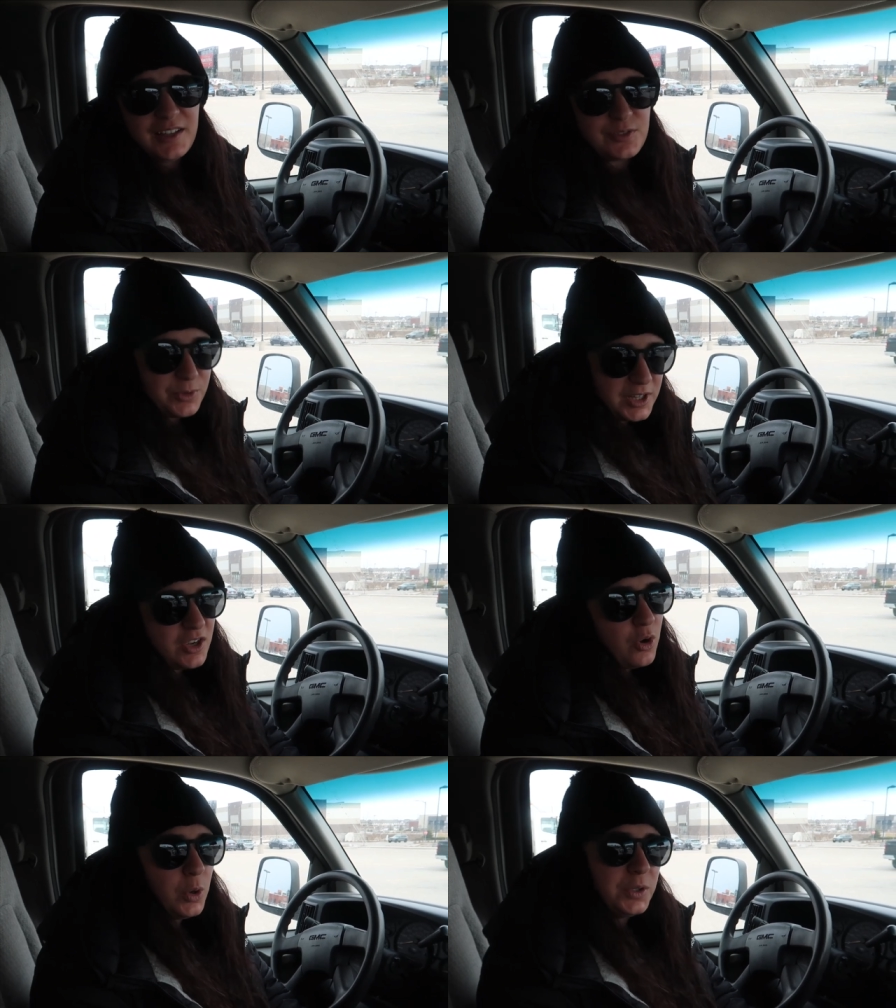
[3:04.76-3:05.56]
It's
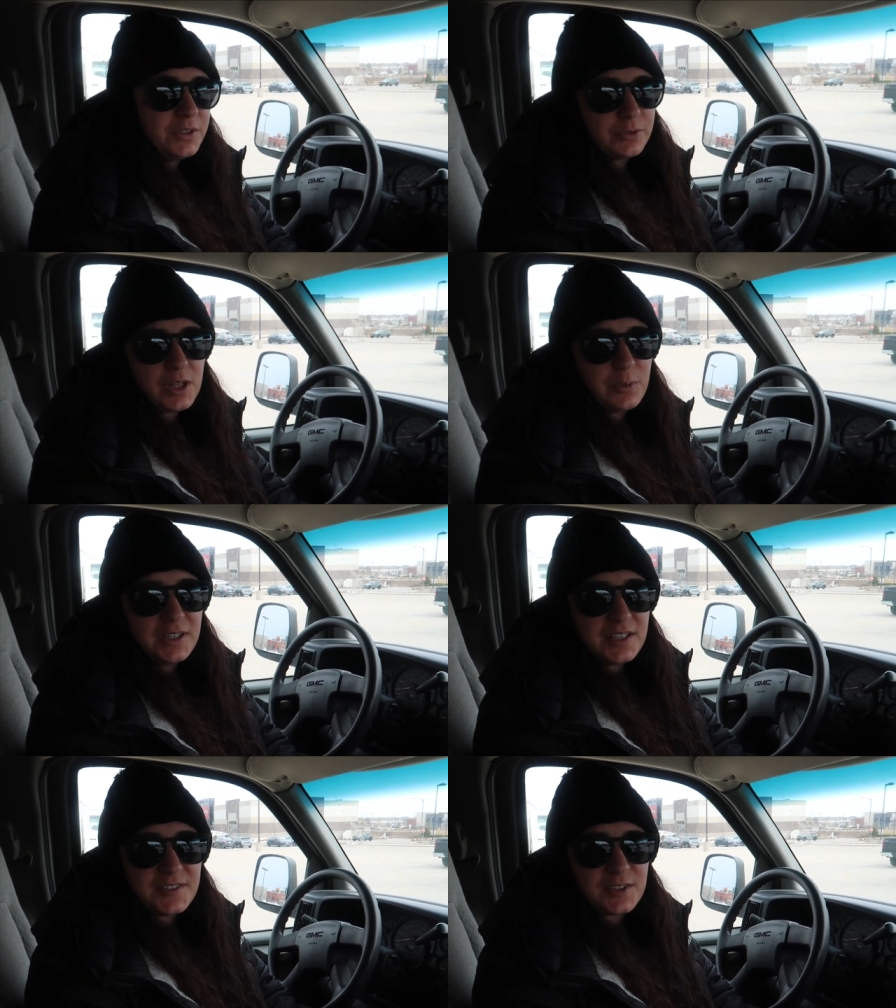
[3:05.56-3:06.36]
really cold and really
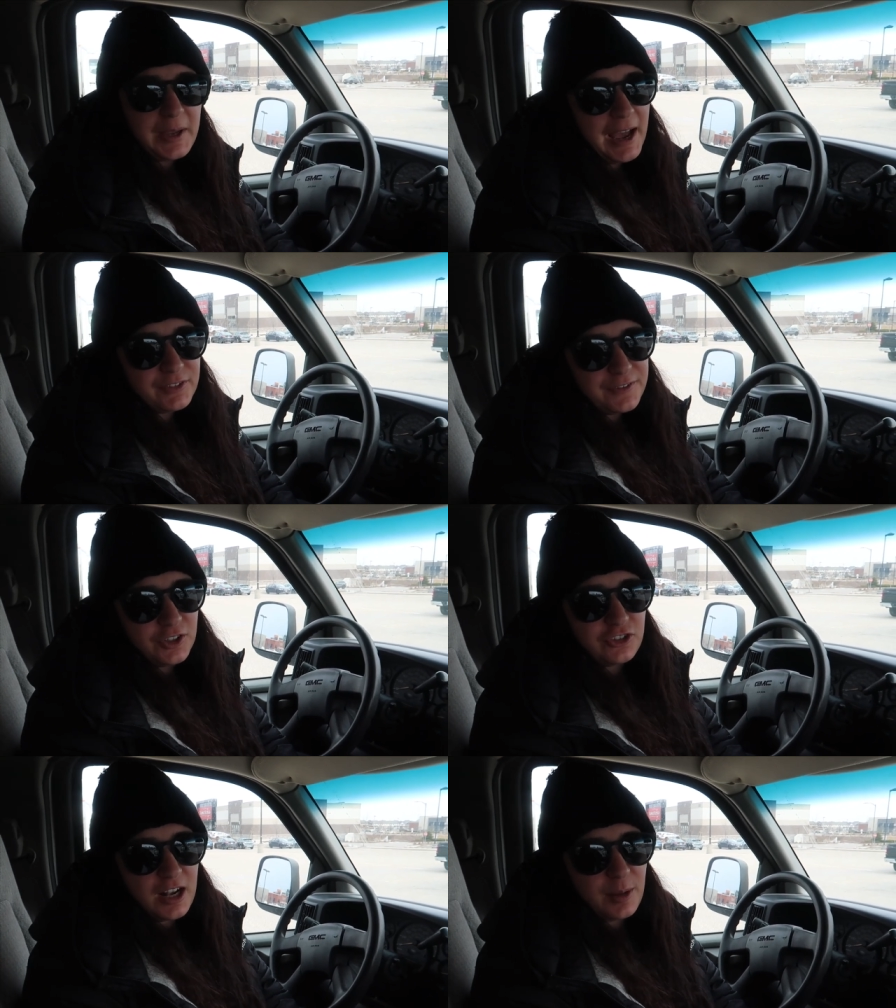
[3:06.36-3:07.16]
windy, so we have to
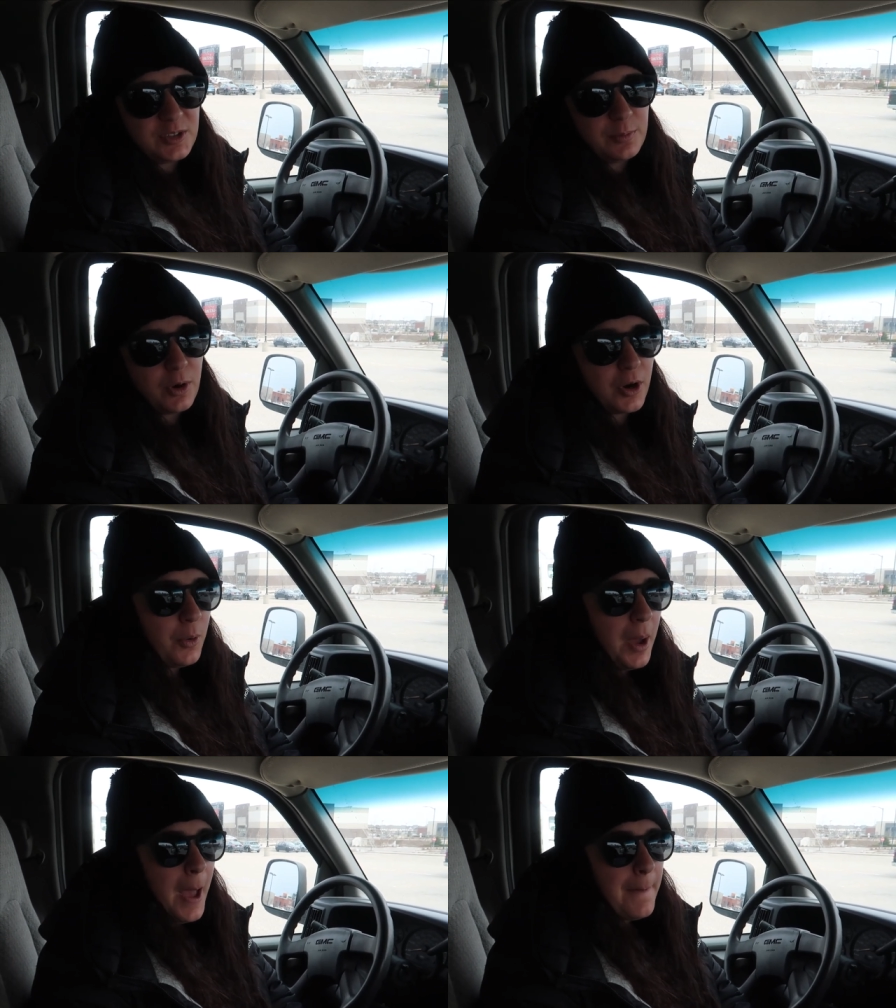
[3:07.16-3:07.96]
finish that up
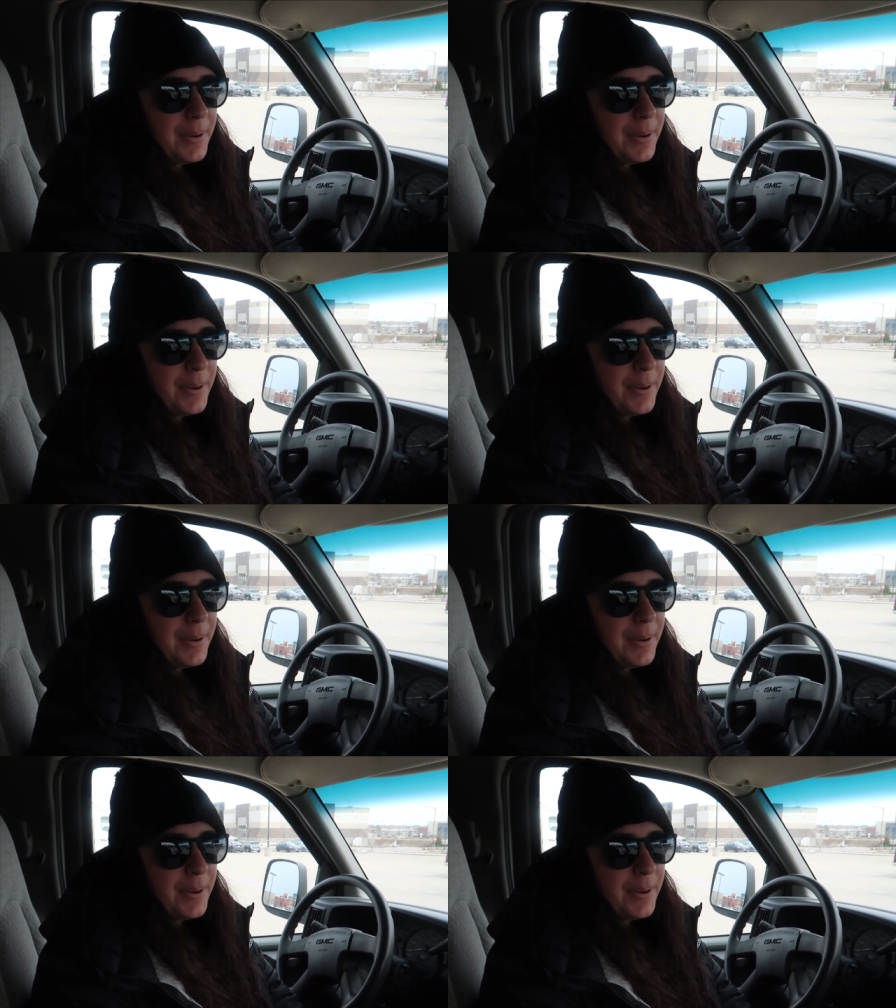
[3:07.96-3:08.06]
tomorrow.